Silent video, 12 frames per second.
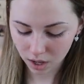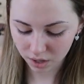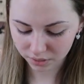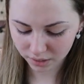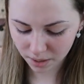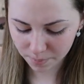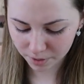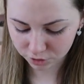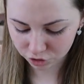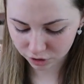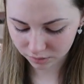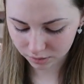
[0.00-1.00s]
I think I
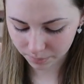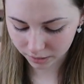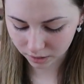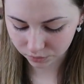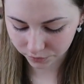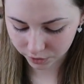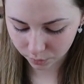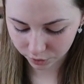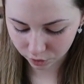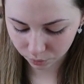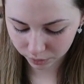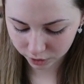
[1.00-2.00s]
mentioned this in my last video. I
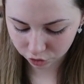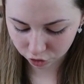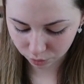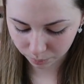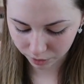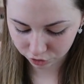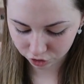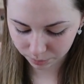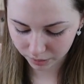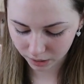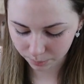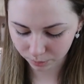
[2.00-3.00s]
don't really do much to
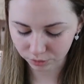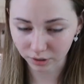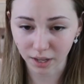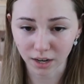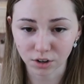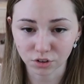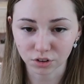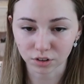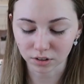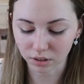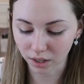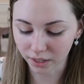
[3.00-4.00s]
my eyebrows. I kind of
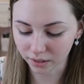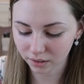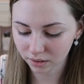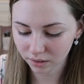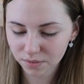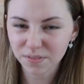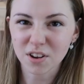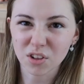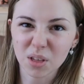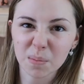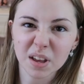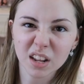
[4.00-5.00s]
just like fill
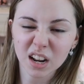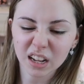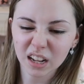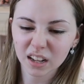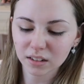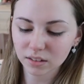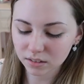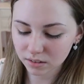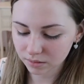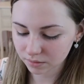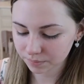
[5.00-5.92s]
them in, I guess.